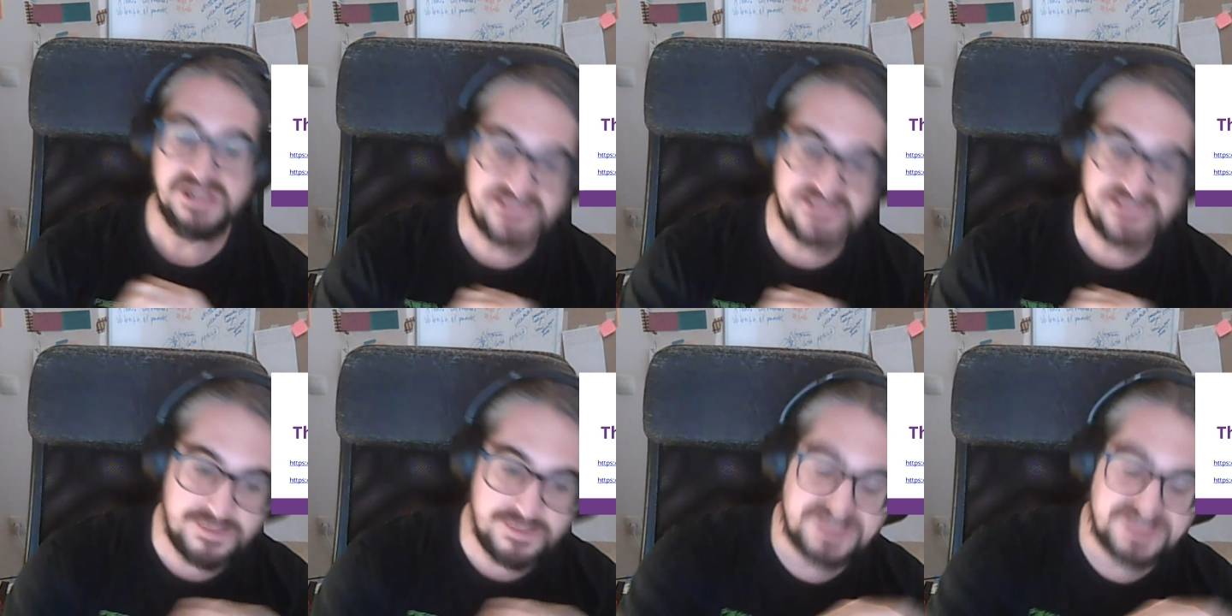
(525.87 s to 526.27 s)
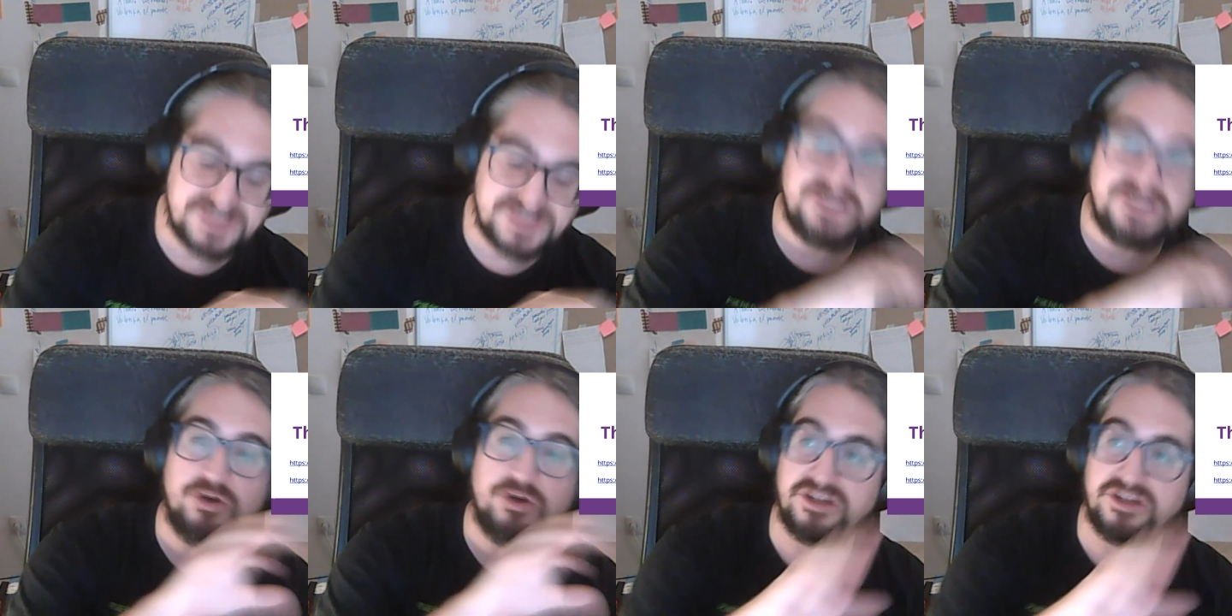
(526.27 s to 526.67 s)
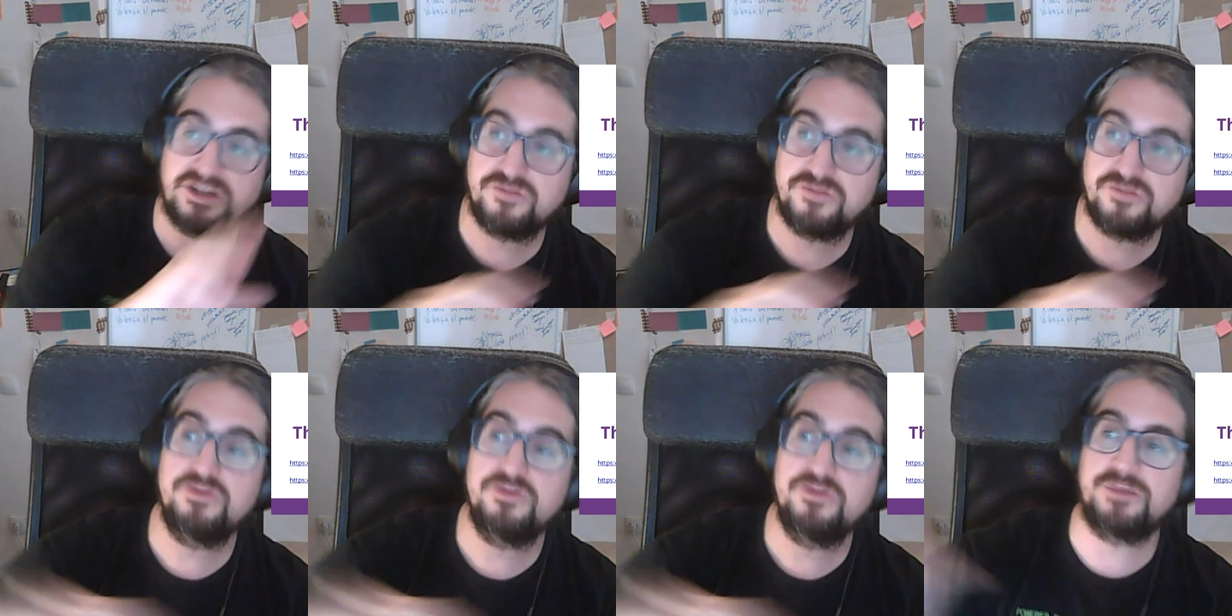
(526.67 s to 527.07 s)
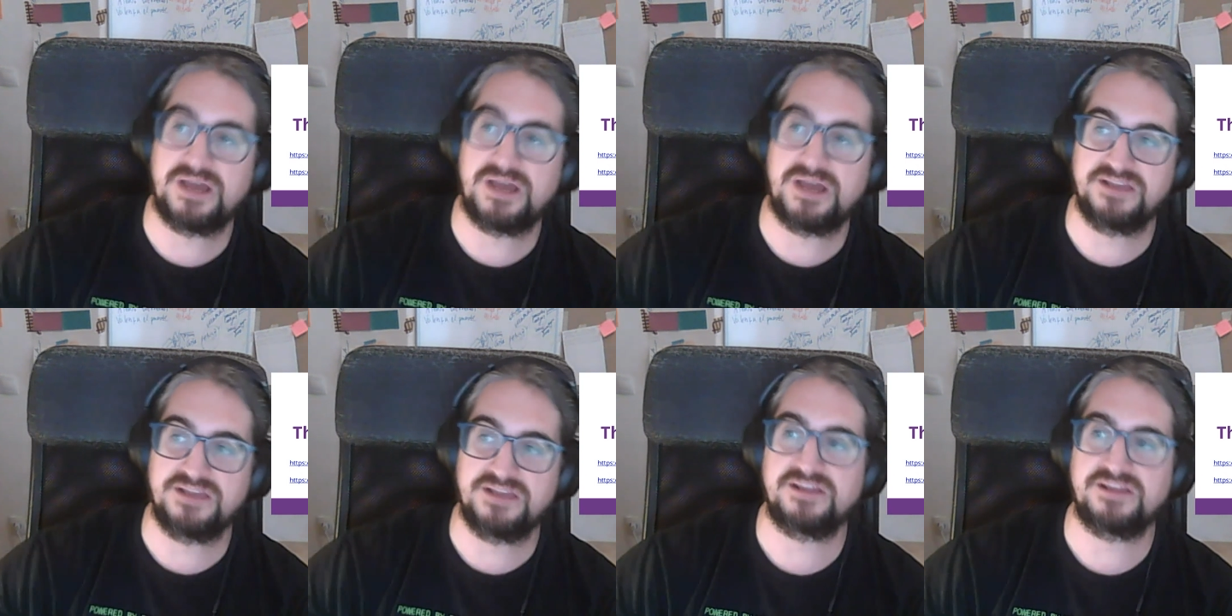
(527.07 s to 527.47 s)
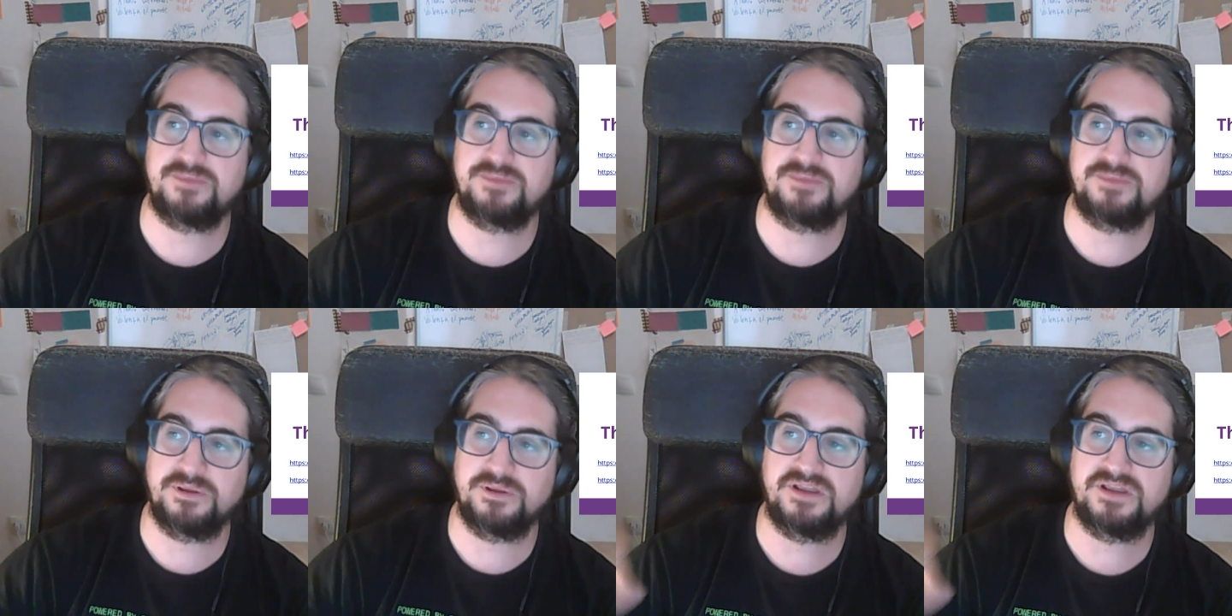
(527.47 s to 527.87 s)
they basically connect through the plugin
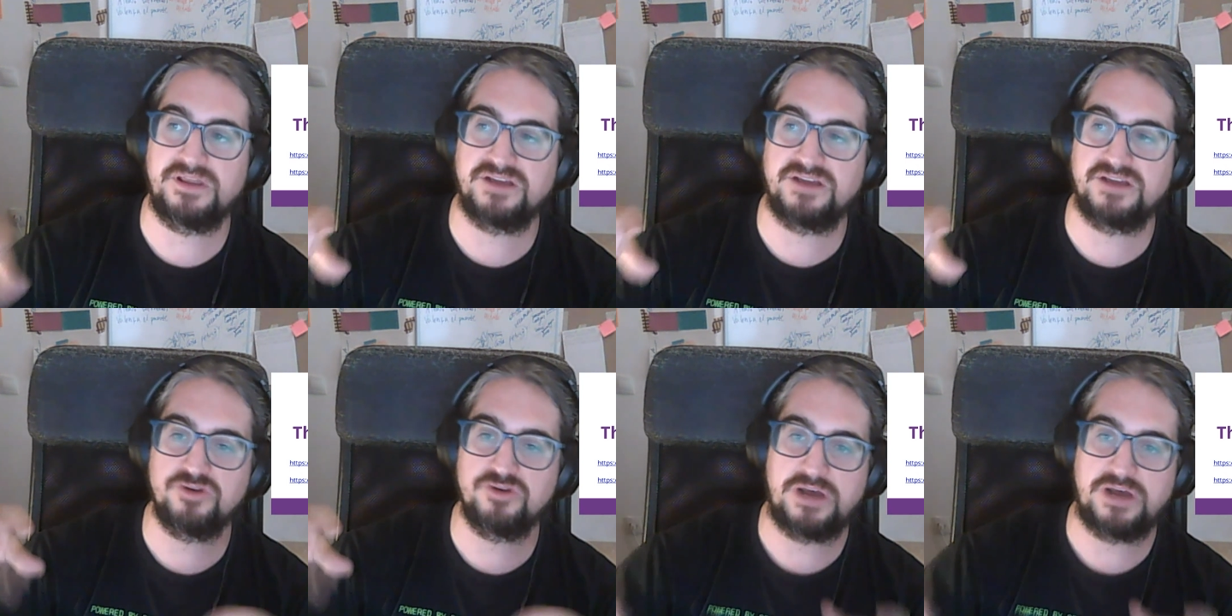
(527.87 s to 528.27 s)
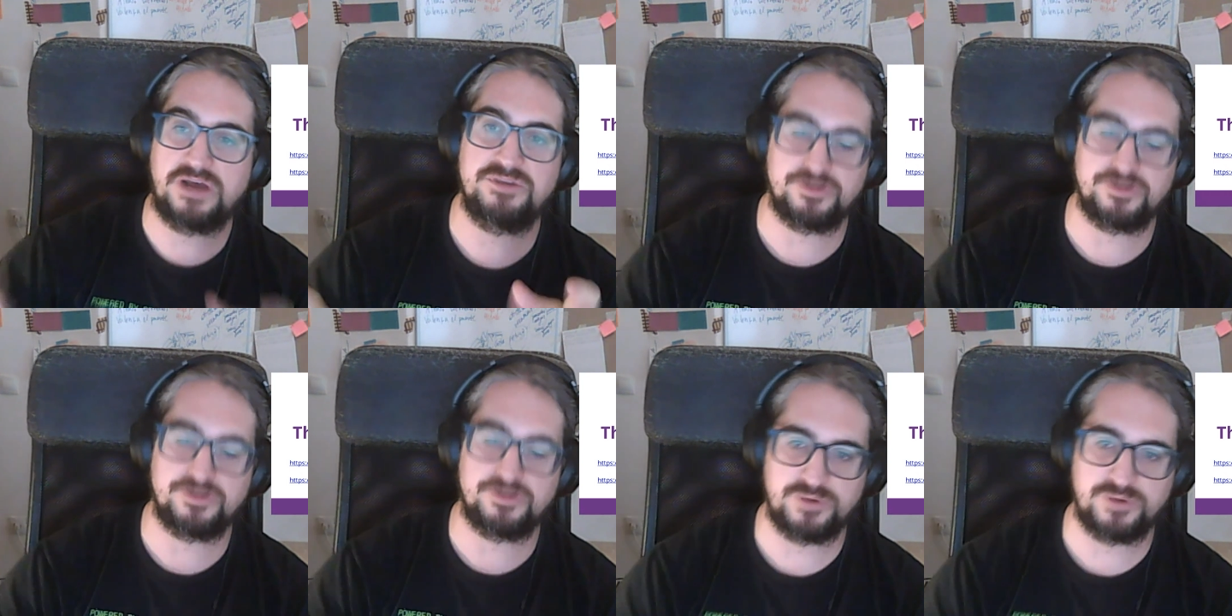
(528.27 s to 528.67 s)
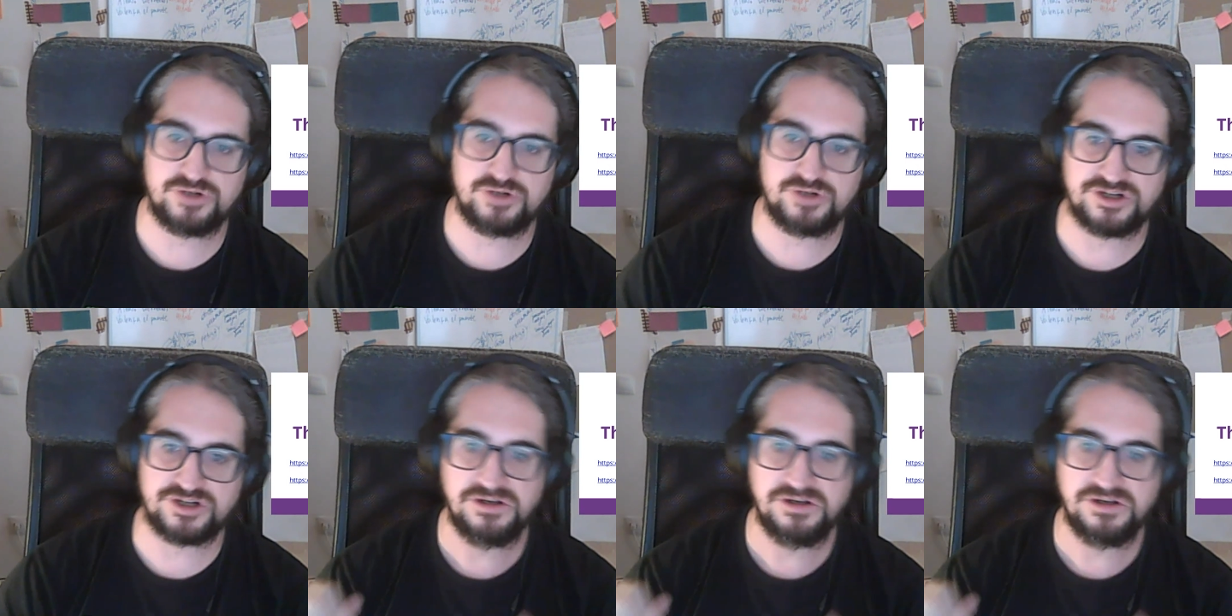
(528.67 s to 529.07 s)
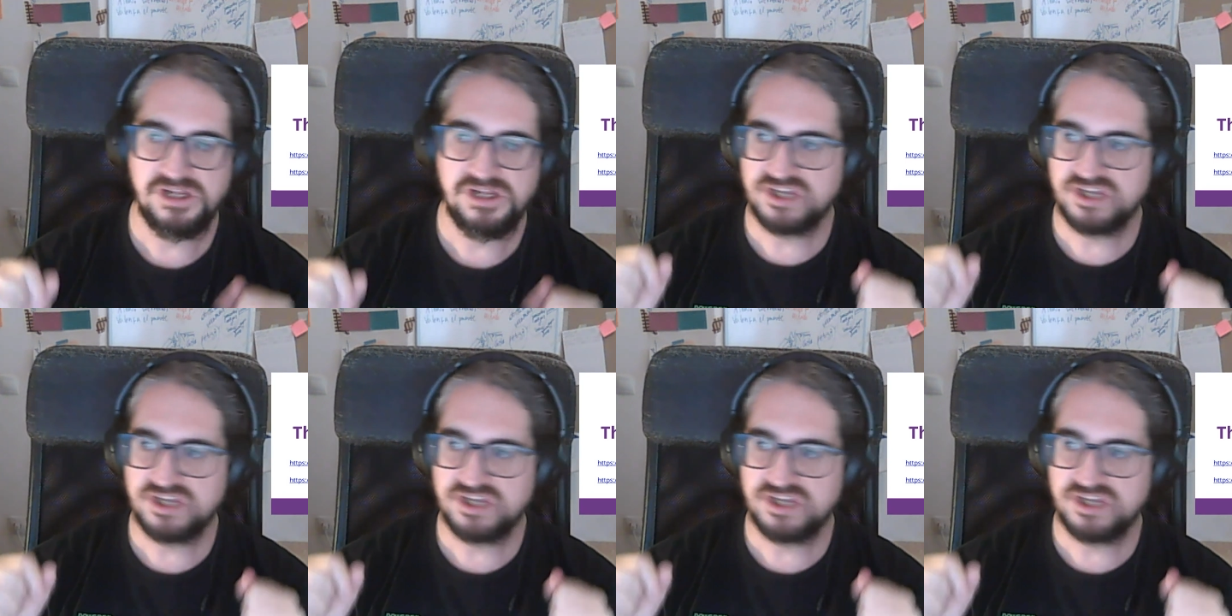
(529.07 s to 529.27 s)
that you have in your browser.